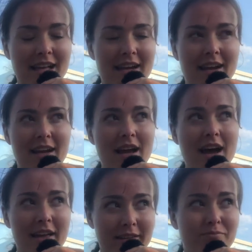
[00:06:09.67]
And
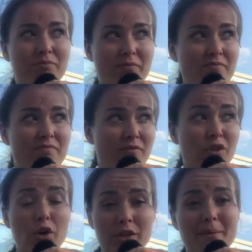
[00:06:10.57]
I
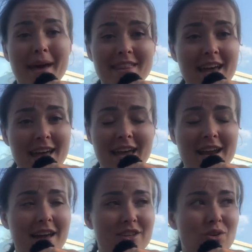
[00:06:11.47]
learned about that,
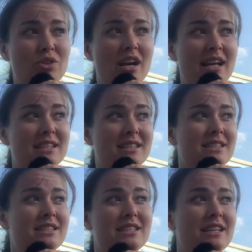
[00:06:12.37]
and I knew that I
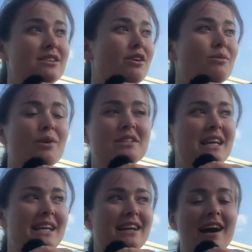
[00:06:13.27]
did not want
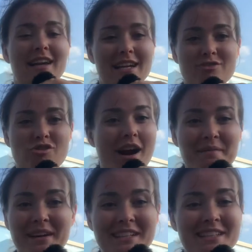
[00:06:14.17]
any kind of
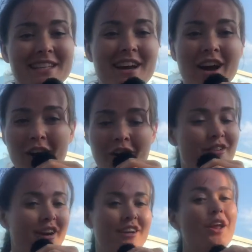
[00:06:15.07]
dramas
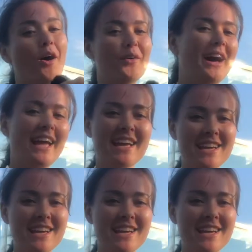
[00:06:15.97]
over in Norway,